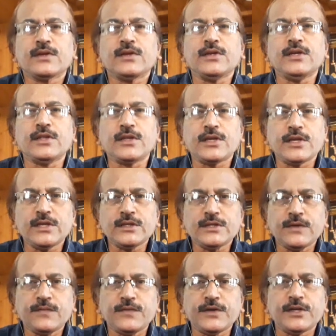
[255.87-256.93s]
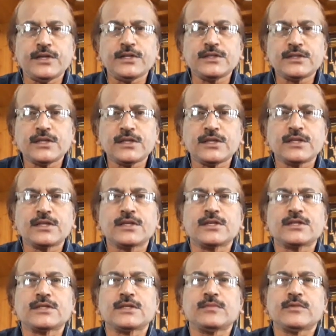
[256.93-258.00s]
In case if he dishonors the
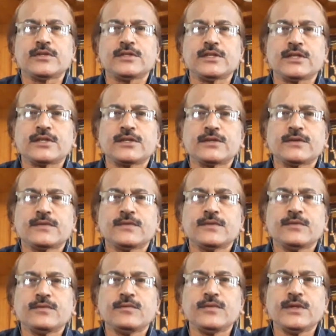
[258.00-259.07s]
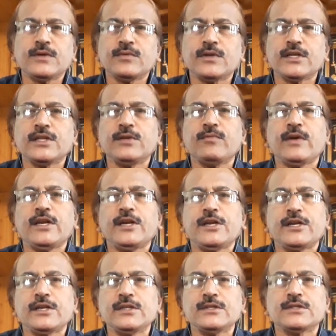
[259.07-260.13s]
customer check without any valid
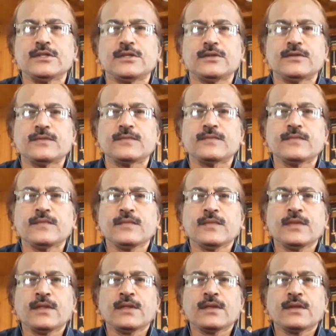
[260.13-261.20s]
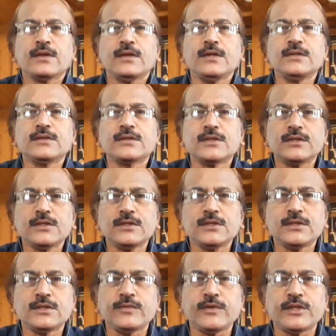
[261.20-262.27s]
reason, in such a
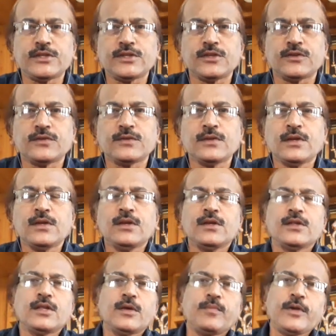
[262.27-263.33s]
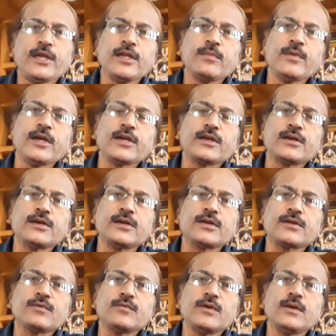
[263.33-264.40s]
situation, the paying
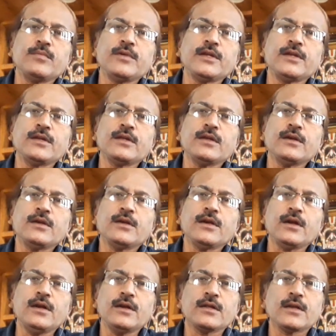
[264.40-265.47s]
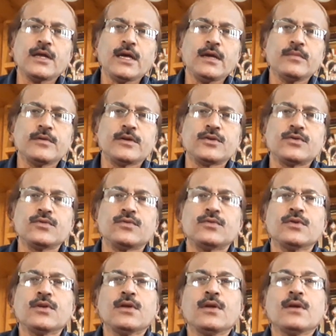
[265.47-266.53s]
banker will be held liable to
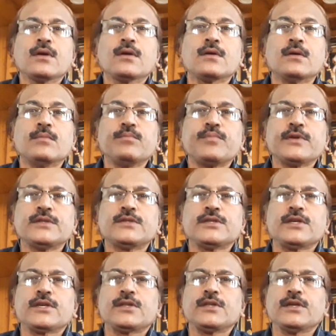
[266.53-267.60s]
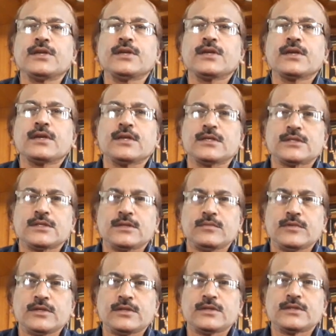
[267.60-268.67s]
compensate the
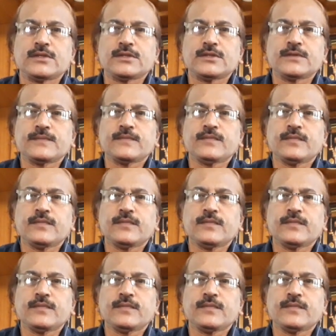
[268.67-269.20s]
customers.